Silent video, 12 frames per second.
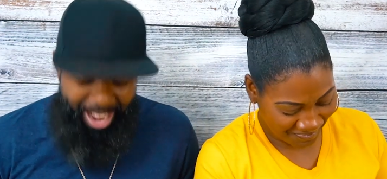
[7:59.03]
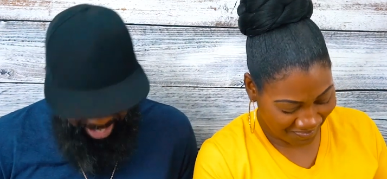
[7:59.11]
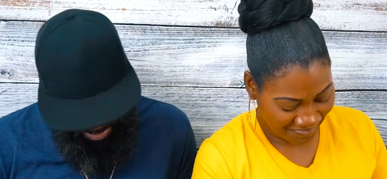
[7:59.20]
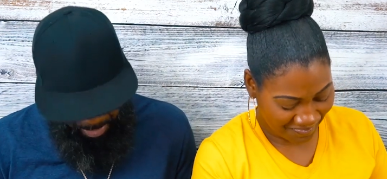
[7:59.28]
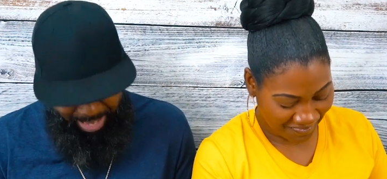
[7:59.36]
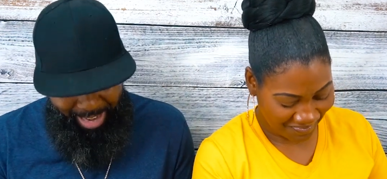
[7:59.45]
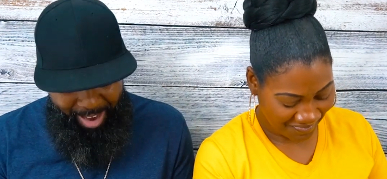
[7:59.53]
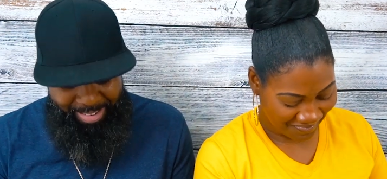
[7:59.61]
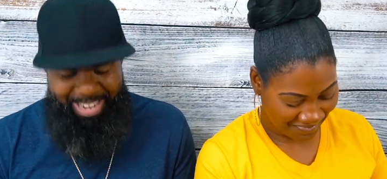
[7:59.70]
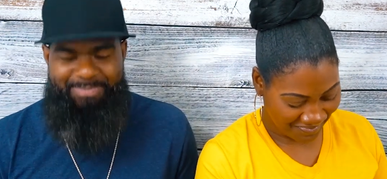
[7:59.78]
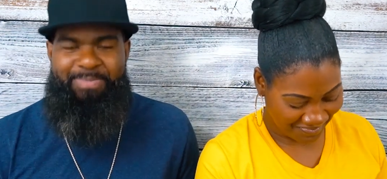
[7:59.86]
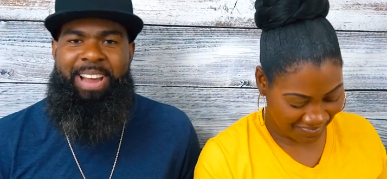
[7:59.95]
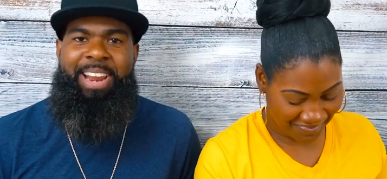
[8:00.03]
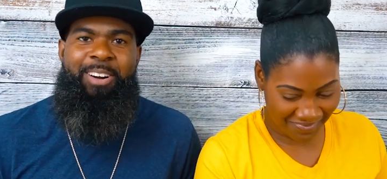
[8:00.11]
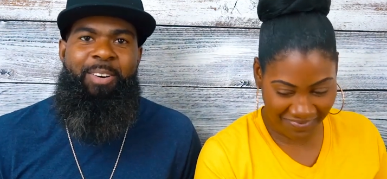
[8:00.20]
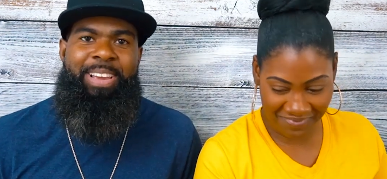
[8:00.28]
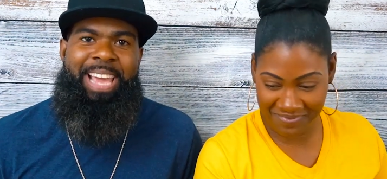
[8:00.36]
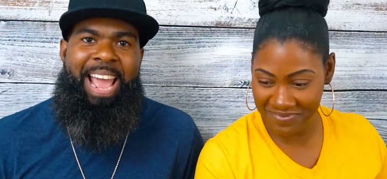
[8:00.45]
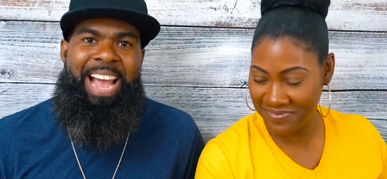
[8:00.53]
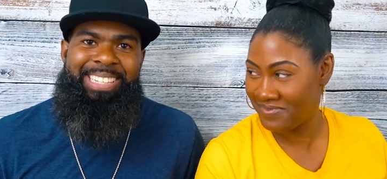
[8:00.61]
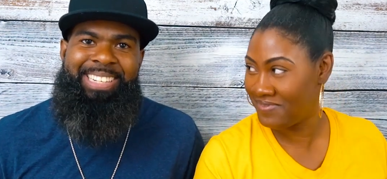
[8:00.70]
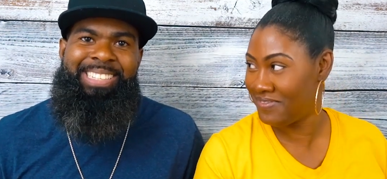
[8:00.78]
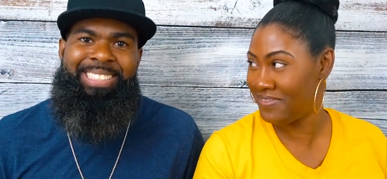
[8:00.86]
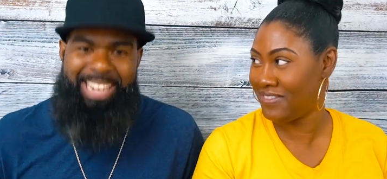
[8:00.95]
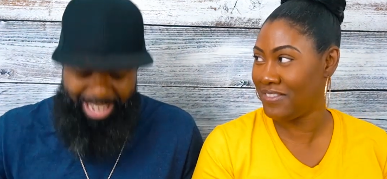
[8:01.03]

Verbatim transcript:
Speaker 1: I'm spending all this money on cashless